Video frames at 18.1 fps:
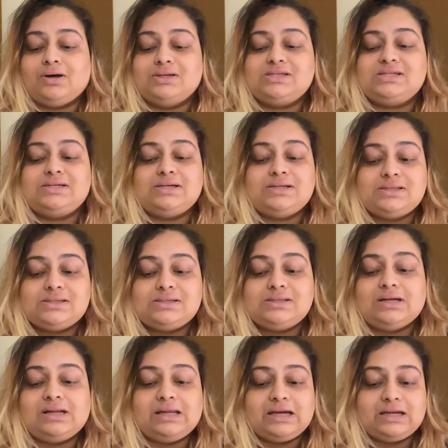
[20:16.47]
Since
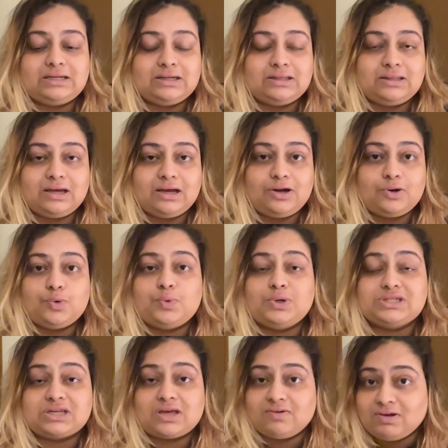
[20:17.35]
the lady there who
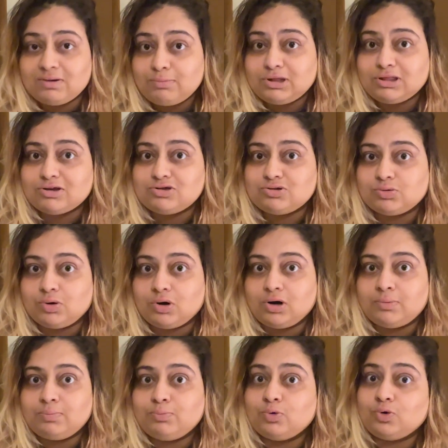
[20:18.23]
was giving me the
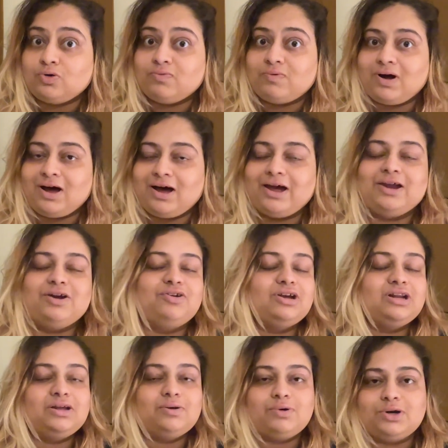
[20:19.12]
tour, Purva, I
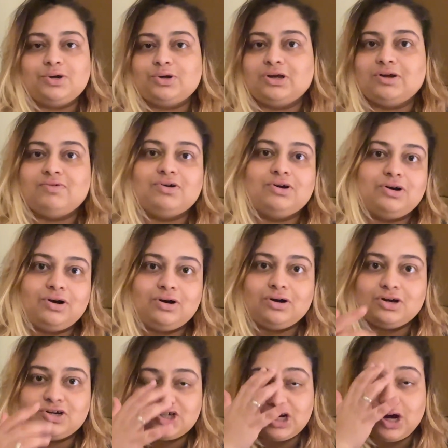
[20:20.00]
really want to give her
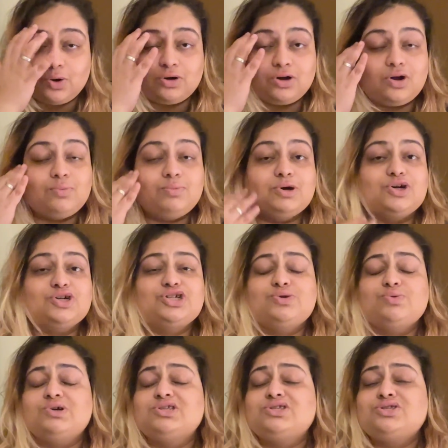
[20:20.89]
a shout out because
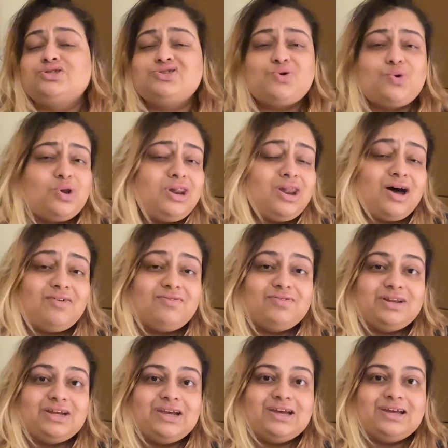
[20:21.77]
she was so
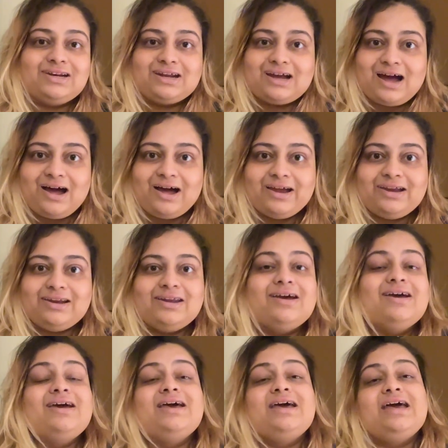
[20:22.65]
lovely and kind
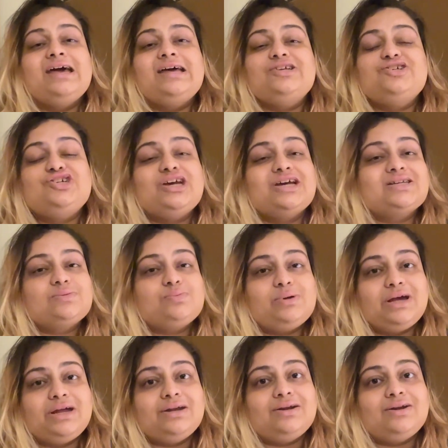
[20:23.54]
and she
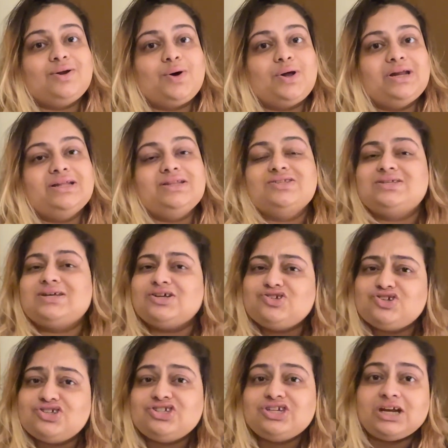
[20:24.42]
explained it all in
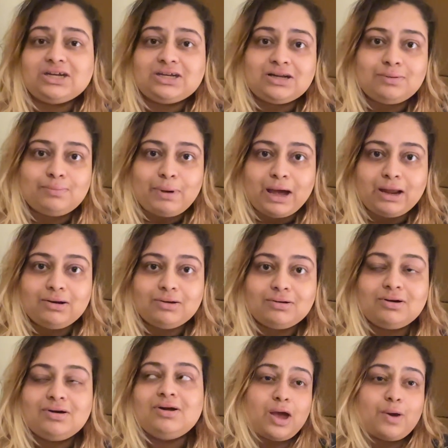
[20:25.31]
such a gentle
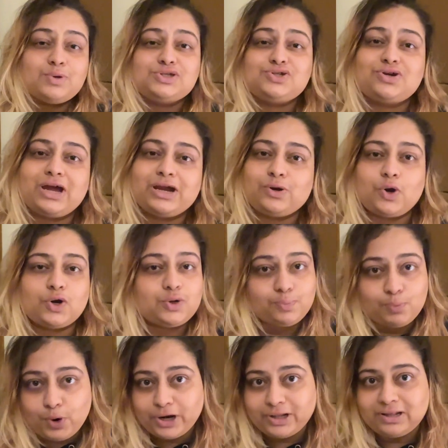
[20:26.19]
manner. I was trying not to
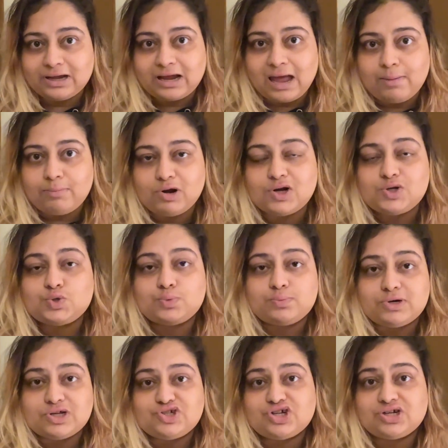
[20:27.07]
point the camera too
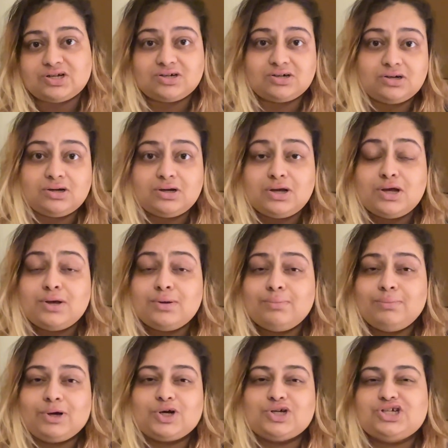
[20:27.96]
much at her
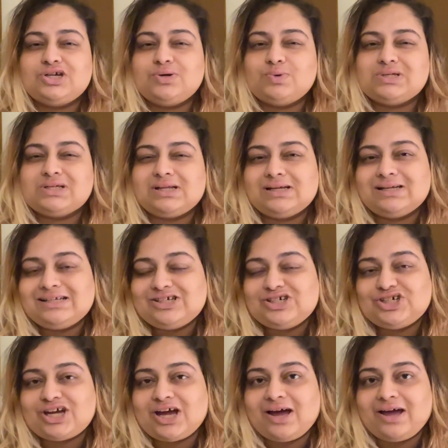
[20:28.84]
because she was a little
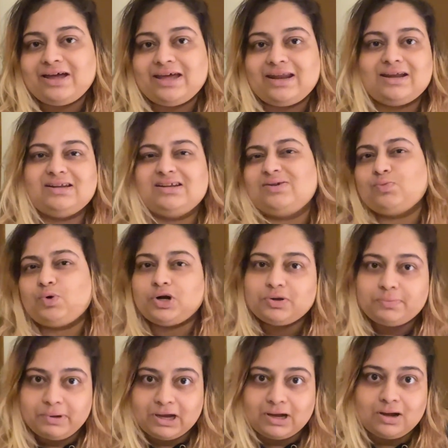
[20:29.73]
shy and I didn't want
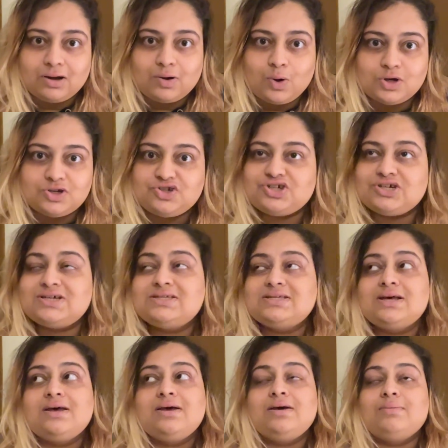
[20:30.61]
to make her
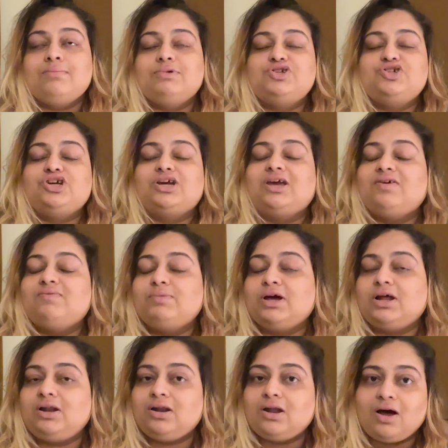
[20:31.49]
conscious, but she gave
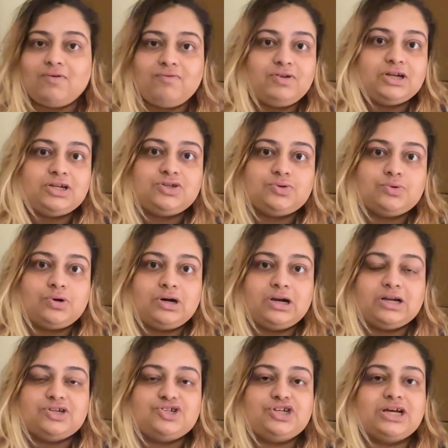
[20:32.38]
me a lovely tour
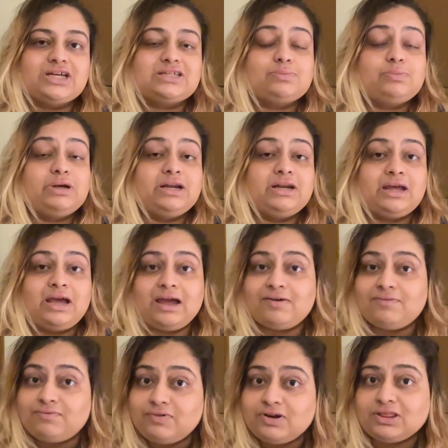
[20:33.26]
and she explained
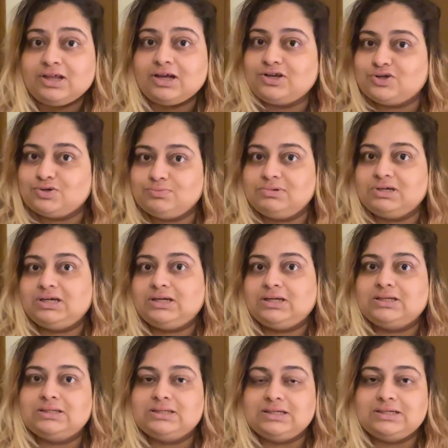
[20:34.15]
everything to me
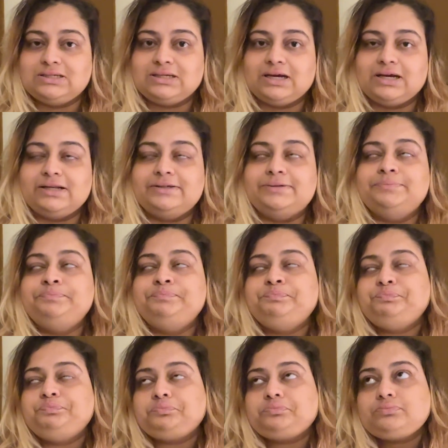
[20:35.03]
in detail.
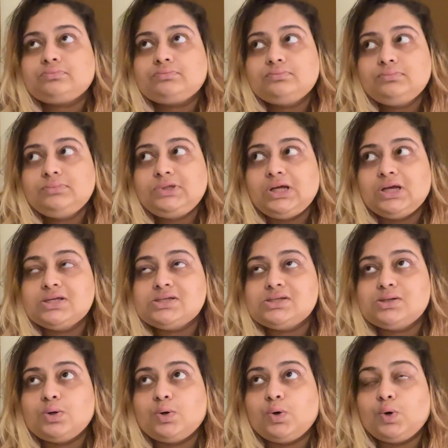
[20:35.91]

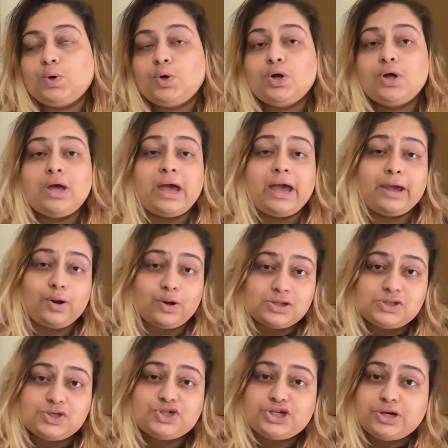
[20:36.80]
So, and
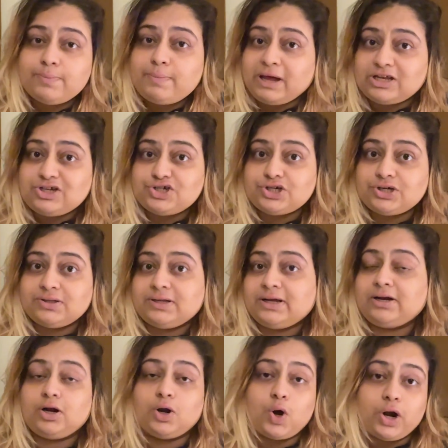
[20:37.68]
also she mentioned
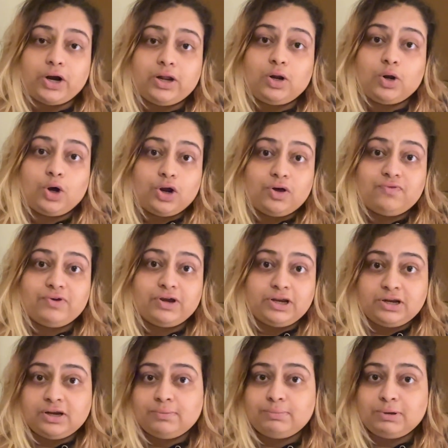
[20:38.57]
that not a lot of
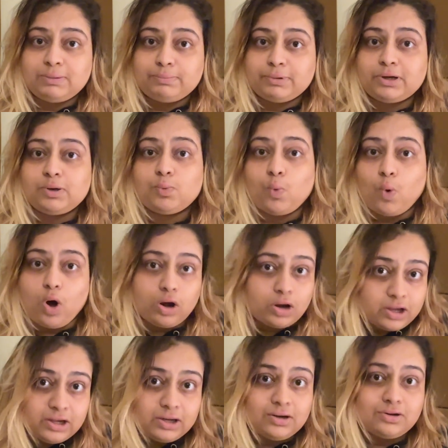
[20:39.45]
Indian people
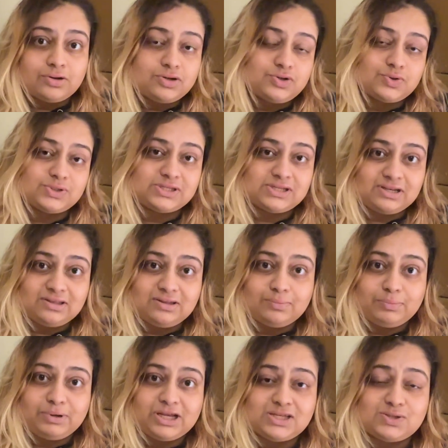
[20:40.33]
walk in to see the
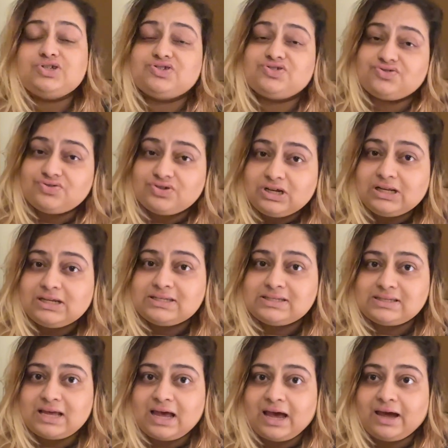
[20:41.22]
place, which is really
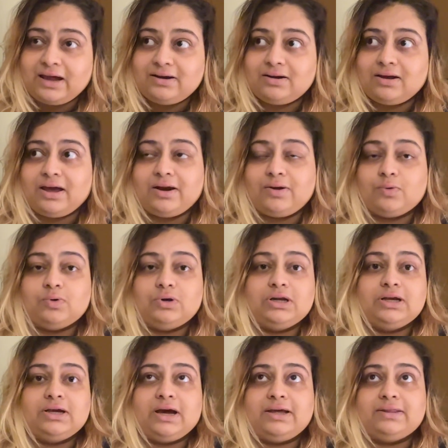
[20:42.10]
sad, and
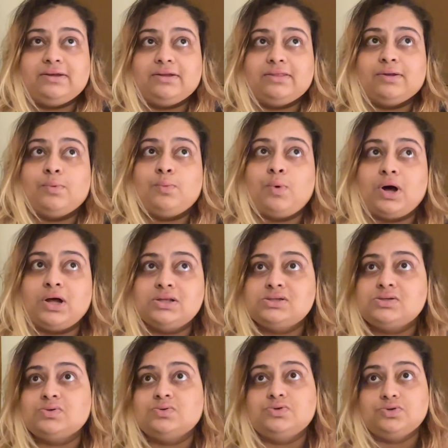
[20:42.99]
only I think the
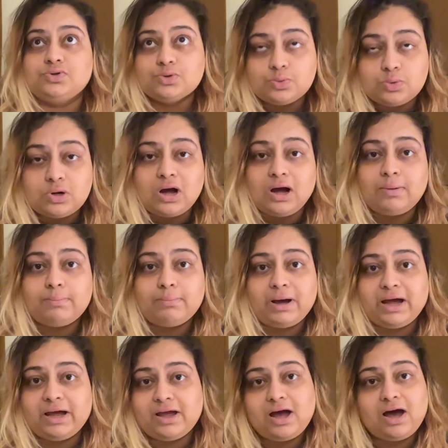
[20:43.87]
ones who do come
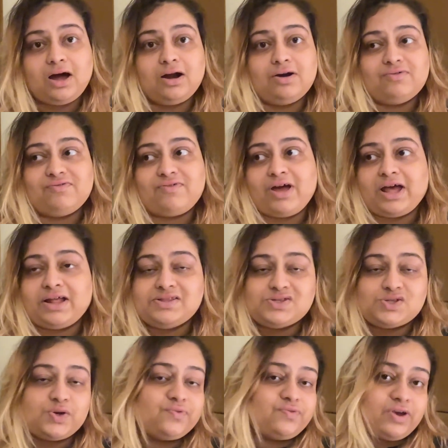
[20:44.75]
by are
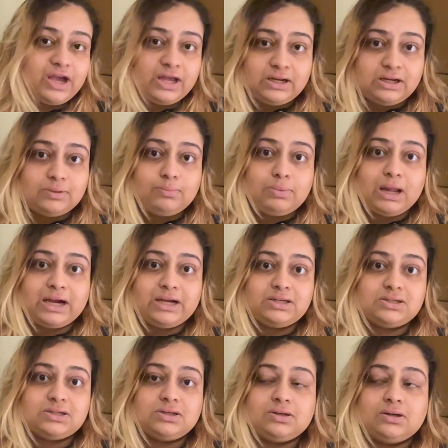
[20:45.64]
fans of Enid
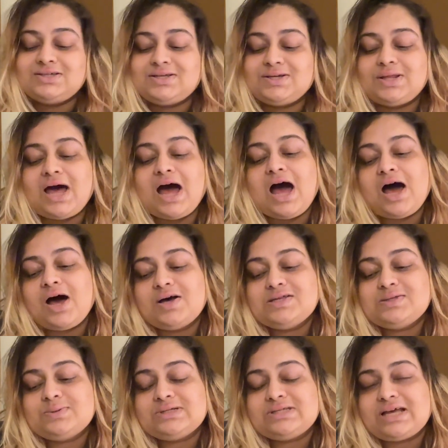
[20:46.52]
Blyton. So the
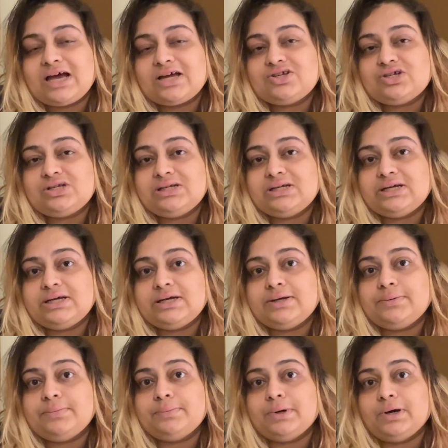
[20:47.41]
house was
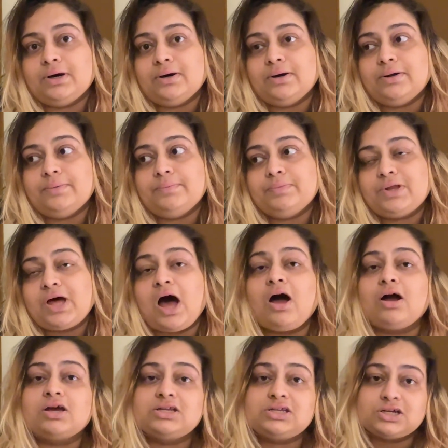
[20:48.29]
actually, the
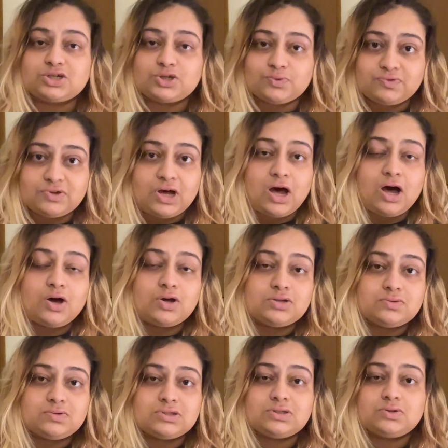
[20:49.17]
architect of the
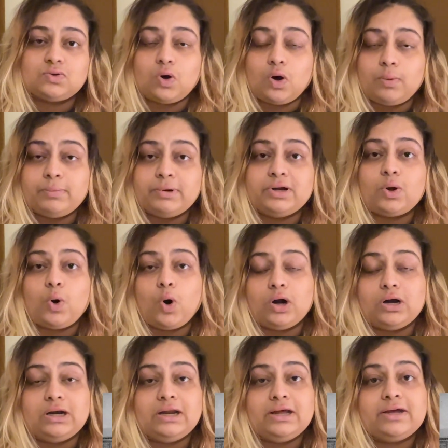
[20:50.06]
house was Norman
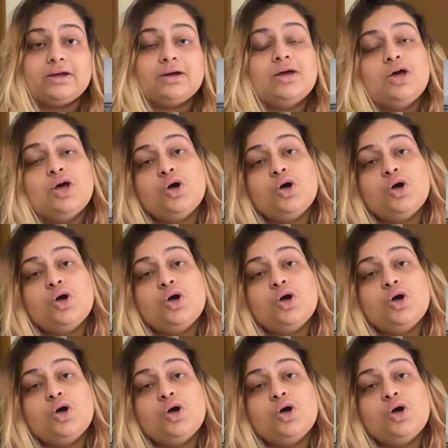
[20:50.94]
Odling,